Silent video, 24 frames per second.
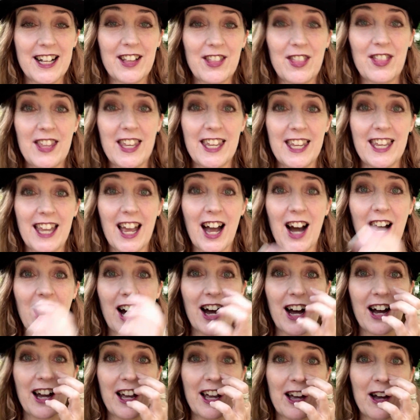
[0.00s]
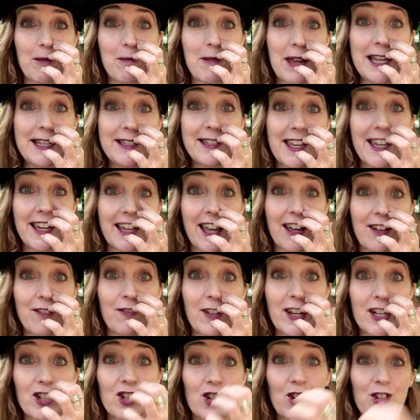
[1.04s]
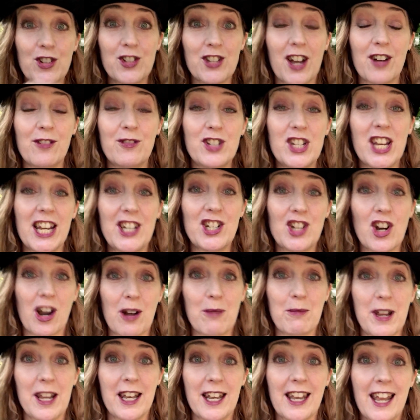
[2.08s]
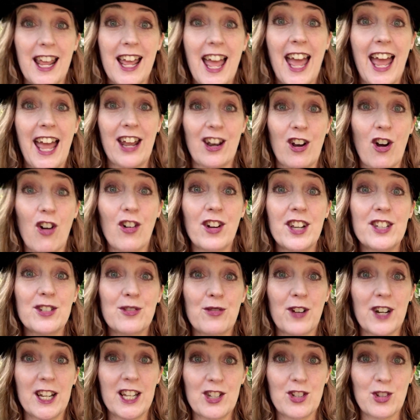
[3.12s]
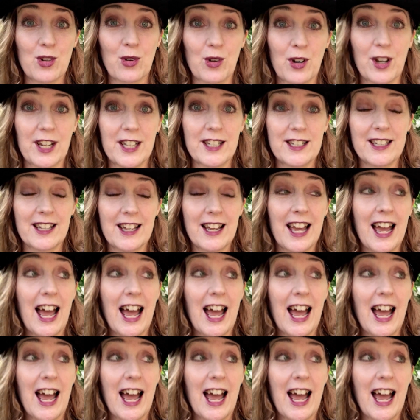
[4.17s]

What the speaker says: the amazing adventures of Jarman and all his funny stories,